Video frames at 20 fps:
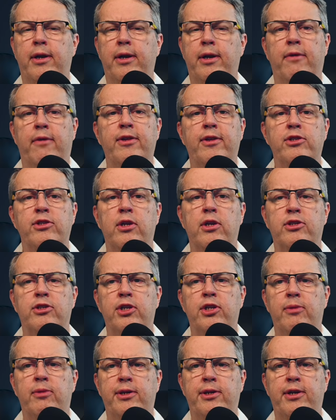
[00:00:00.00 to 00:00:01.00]
Now, if this looks a
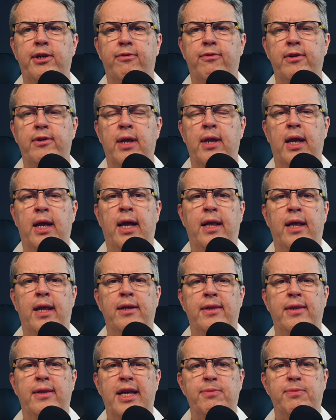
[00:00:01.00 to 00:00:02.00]
little bit different,
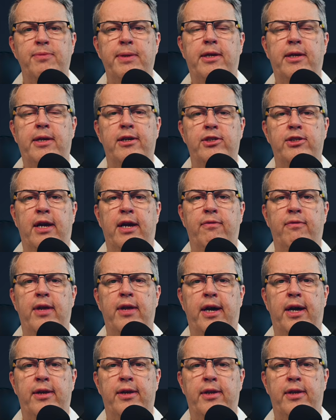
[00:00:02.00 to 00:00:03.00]
that's because I've
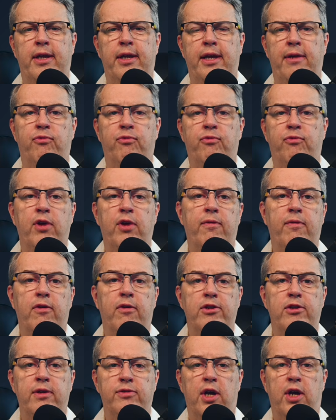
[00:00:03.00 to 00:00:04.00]
got a free
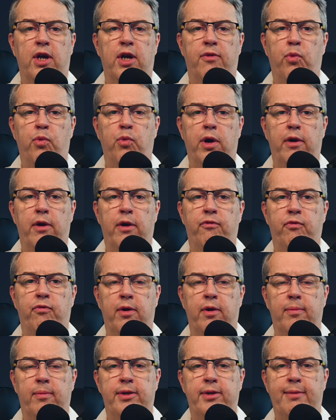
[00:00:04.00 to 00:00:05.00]
version of software
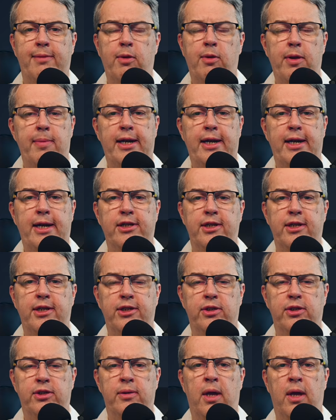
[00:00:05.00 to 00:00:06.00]
from WP Managed
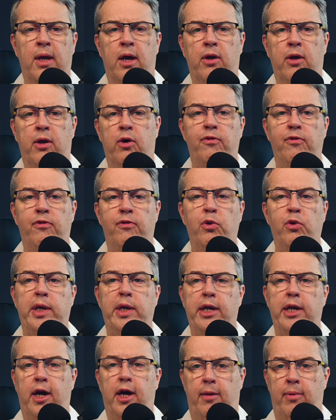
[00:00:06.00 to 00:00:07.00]
Ninja called Fluent
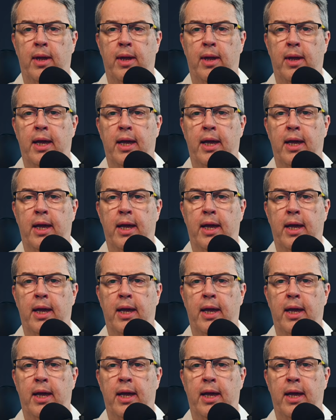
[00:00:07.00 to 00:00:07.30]
Hub.